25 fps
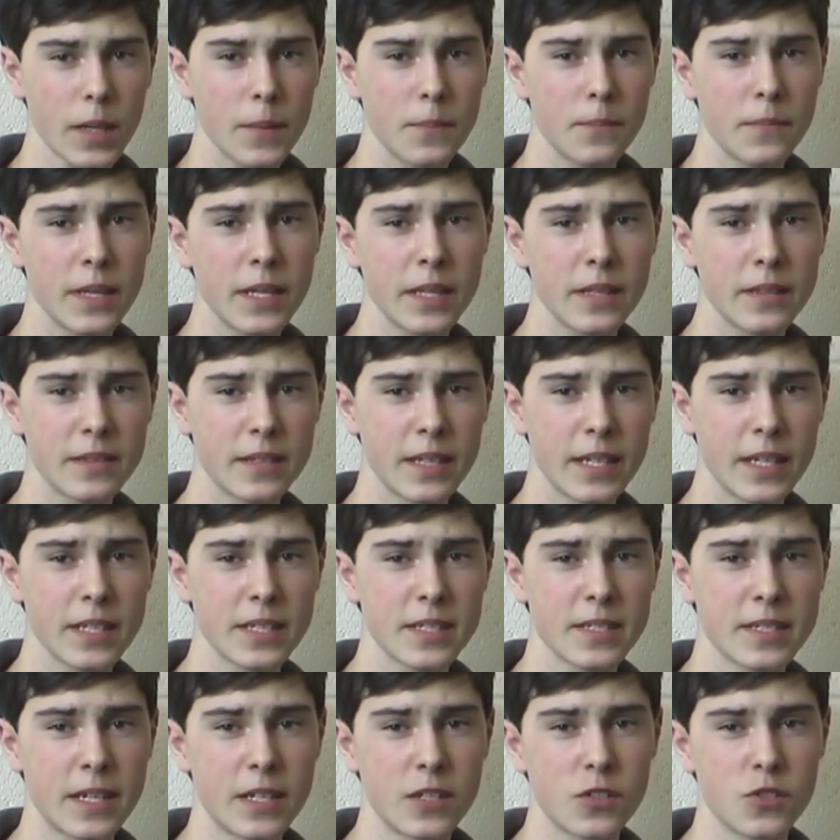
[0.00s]
mean things
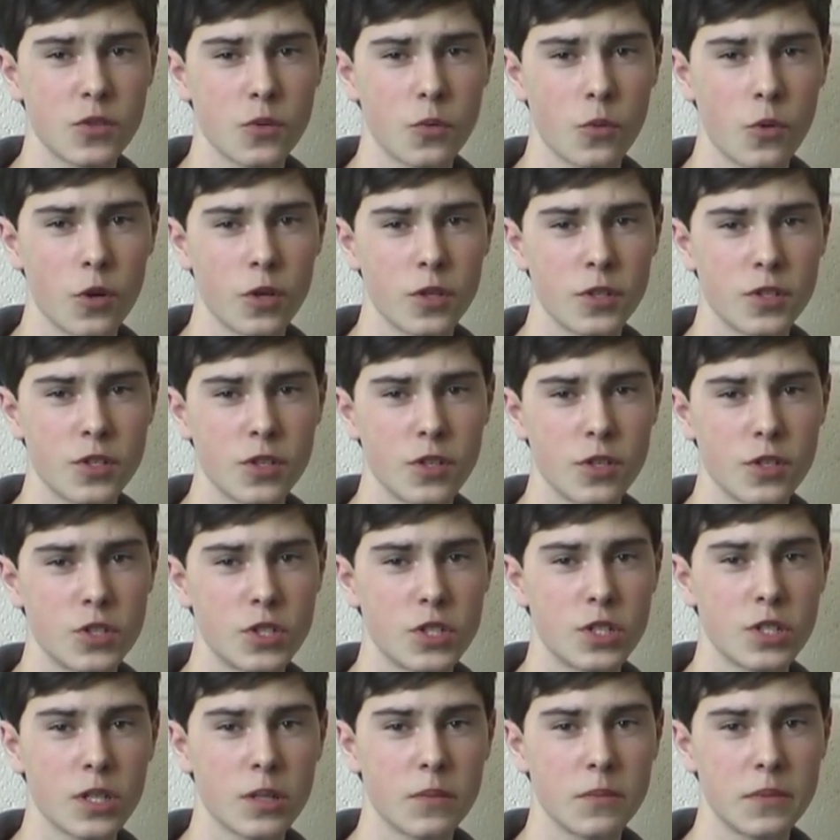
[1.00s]
sent towards her.
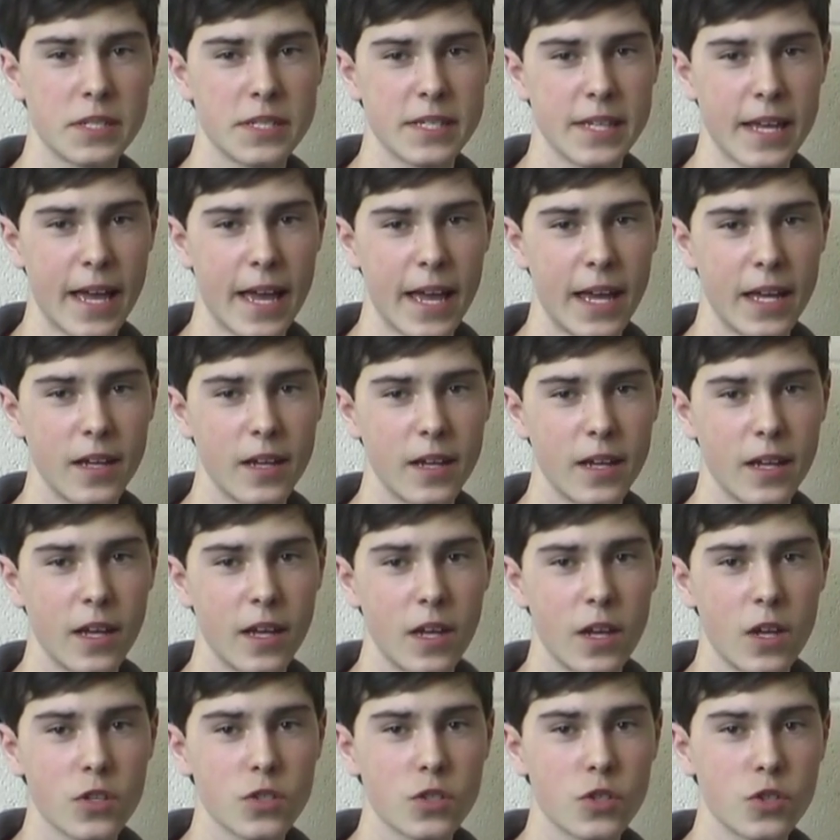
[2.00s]
She's going to be sad,
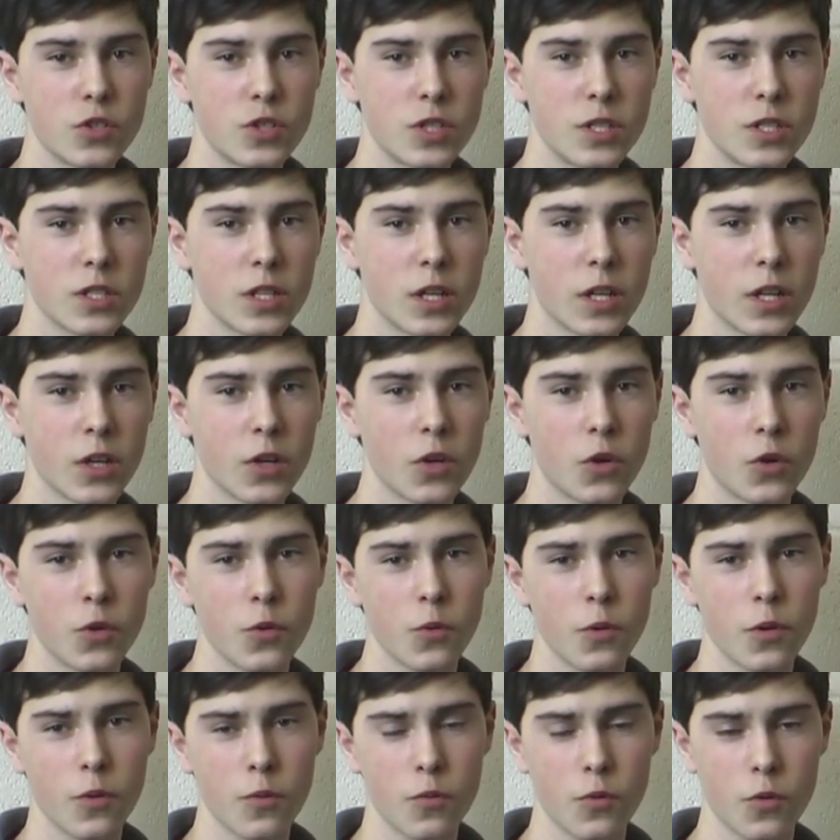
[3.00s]
so she's going to go to
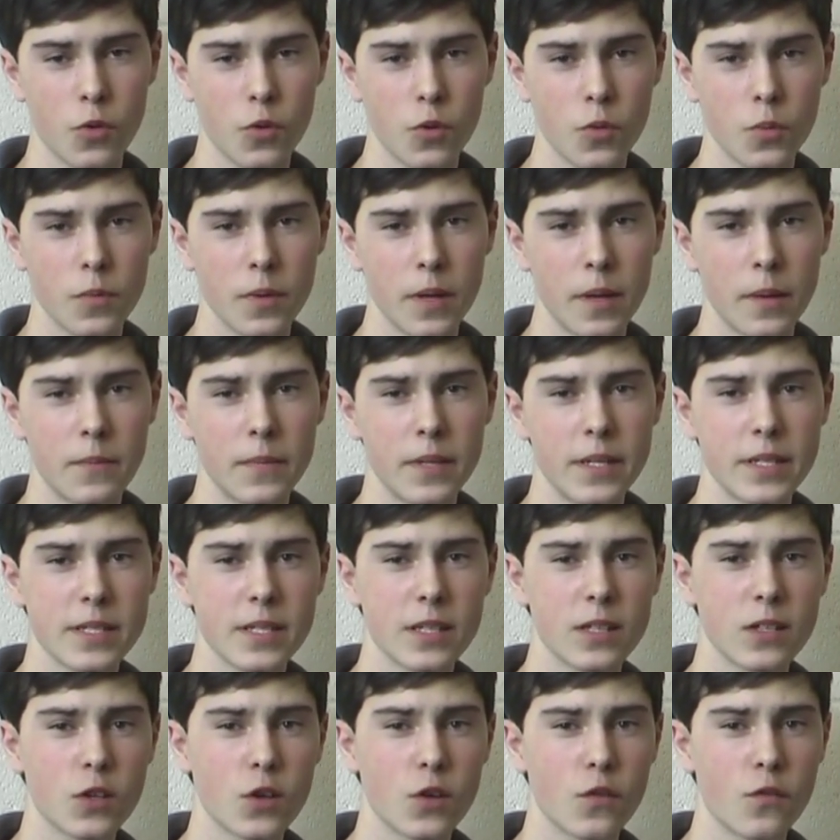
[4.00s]
her room, and
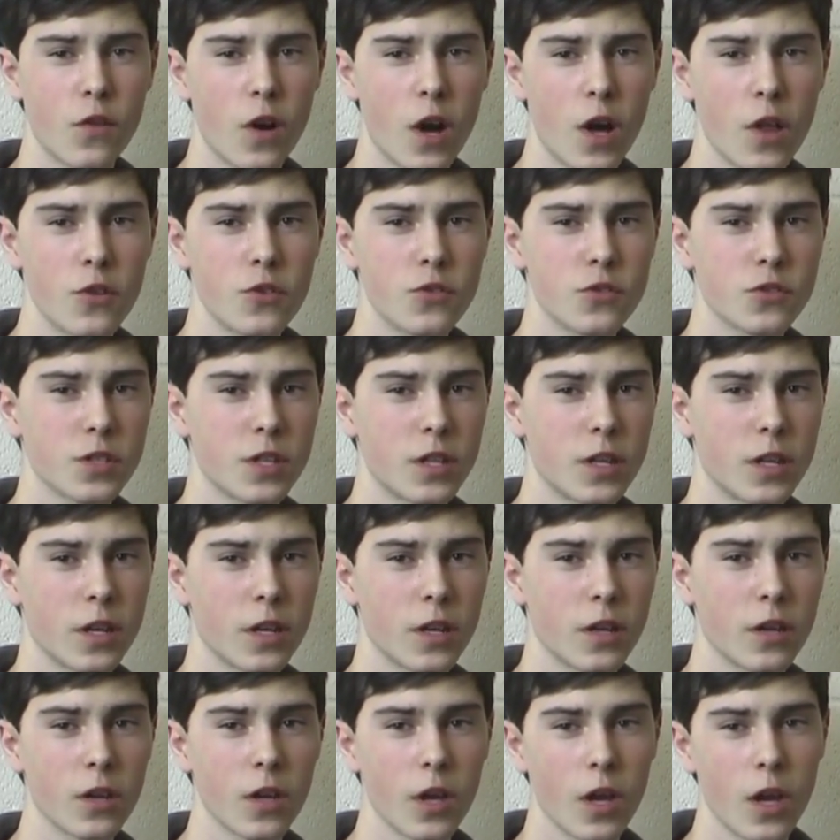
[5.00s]
basically her father's going
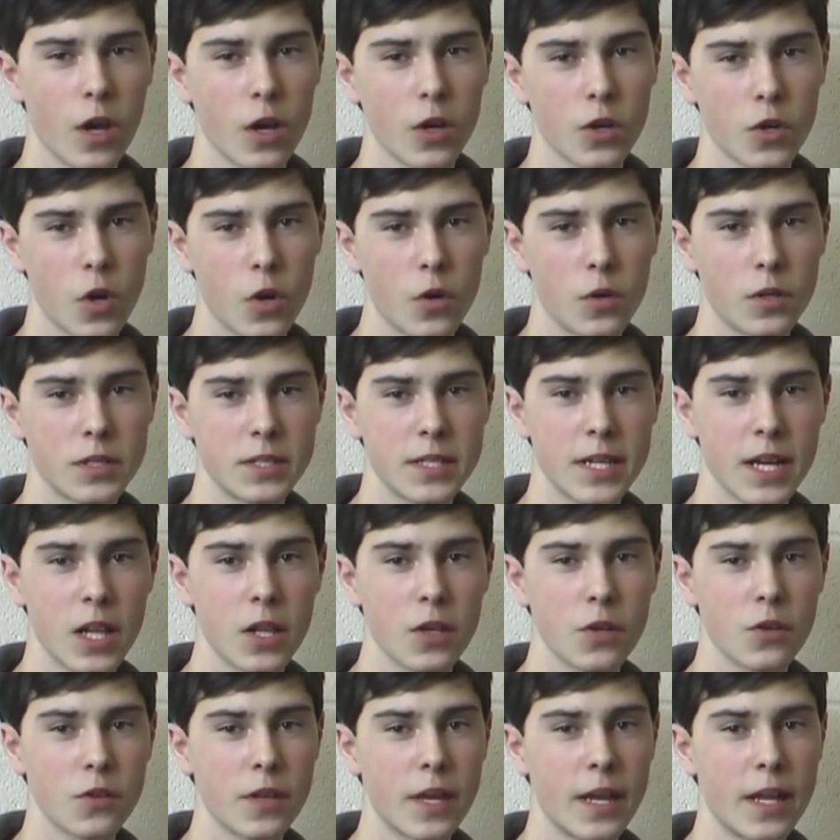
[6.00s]
to go and tell
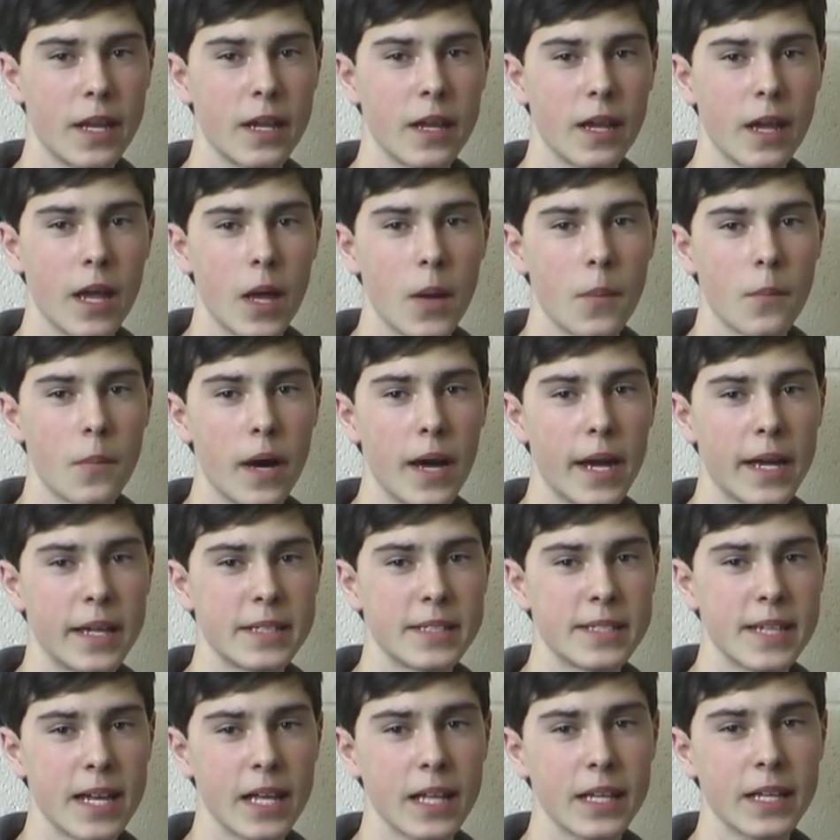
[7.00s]
her that by
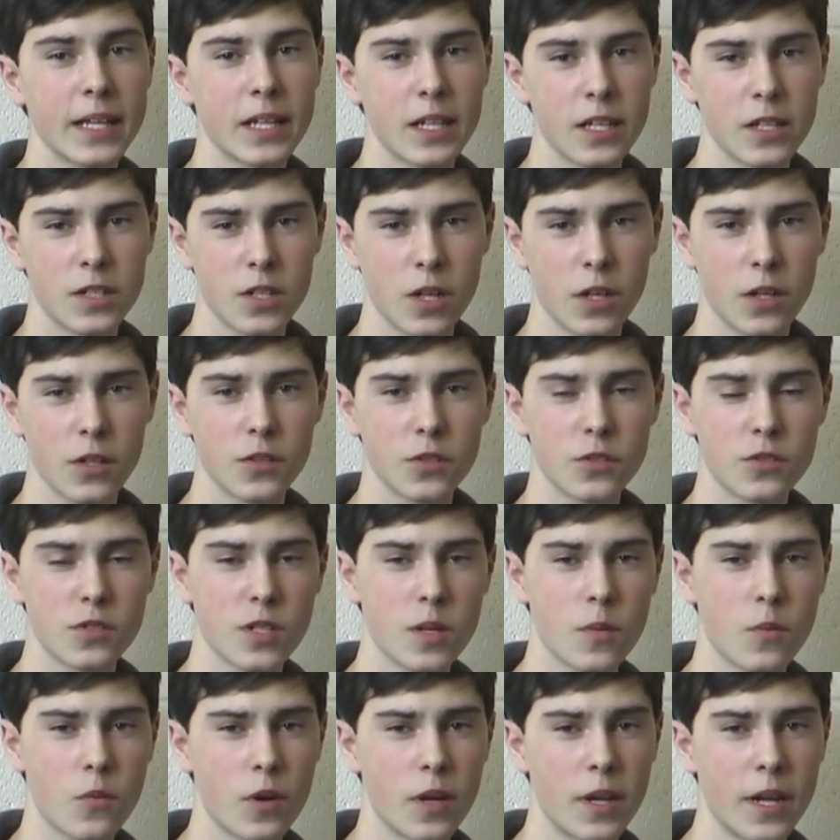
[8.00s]
telling an adult or
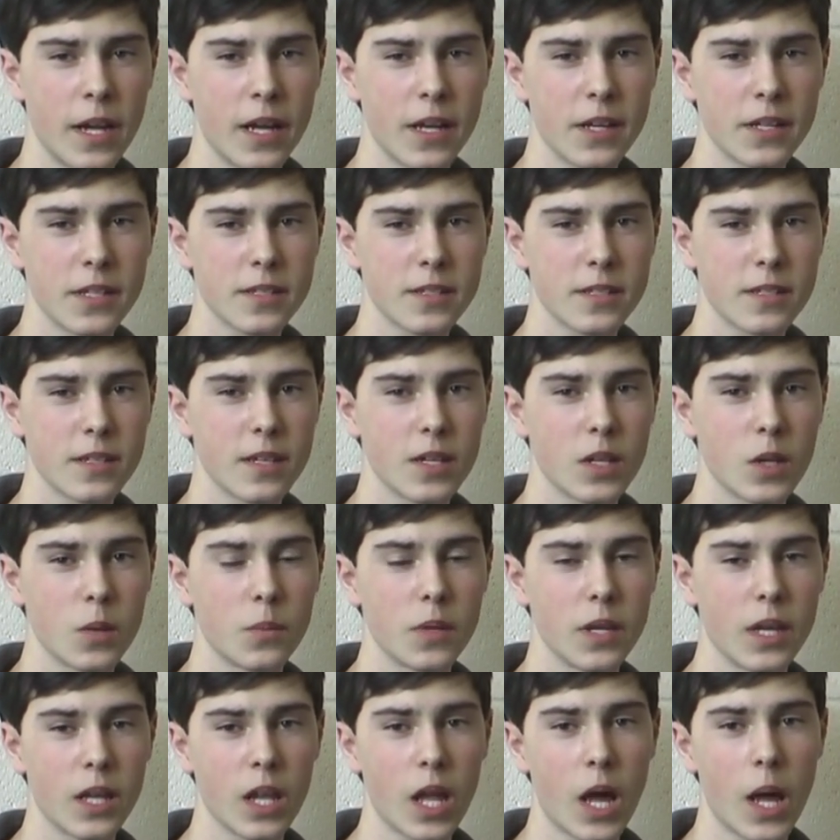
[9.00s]
someone else, it'll
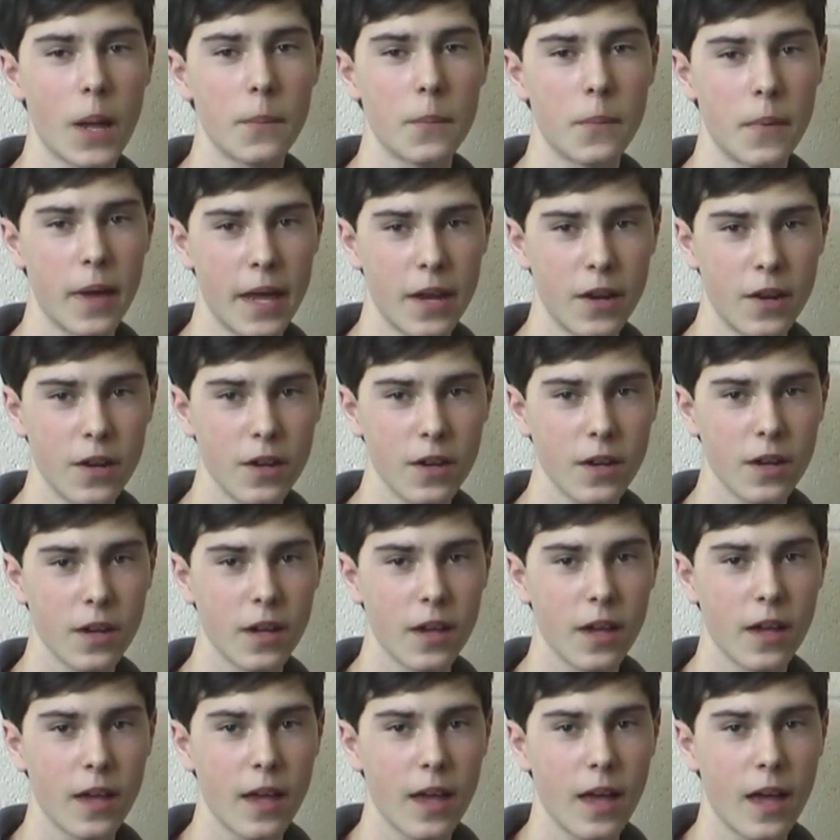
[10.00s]
be a lot better,
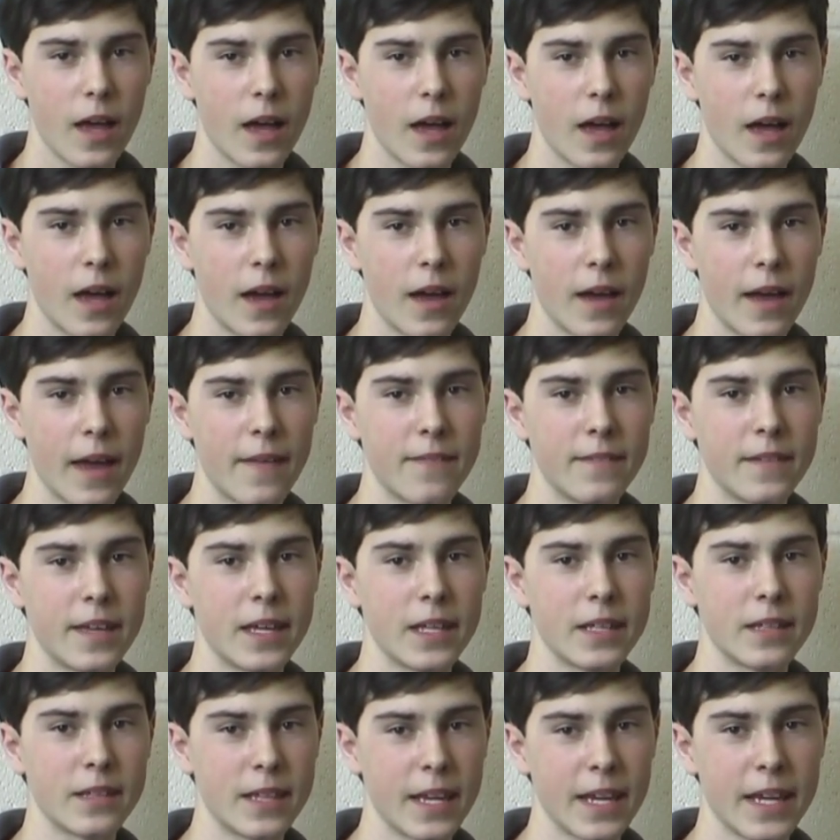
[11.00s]
uh, and
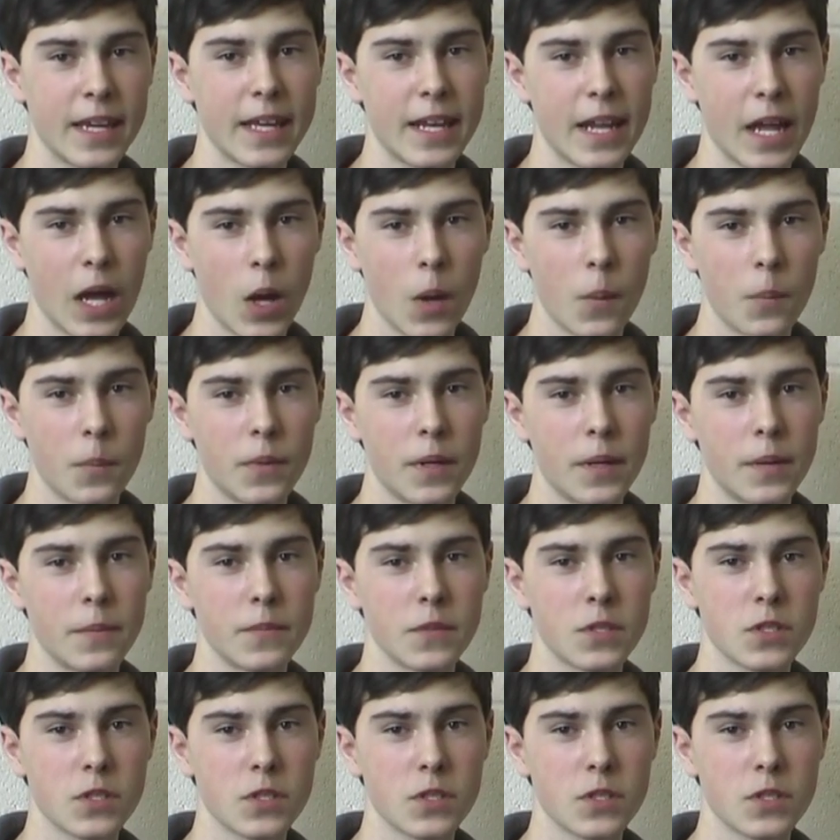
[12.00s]
that they can help them.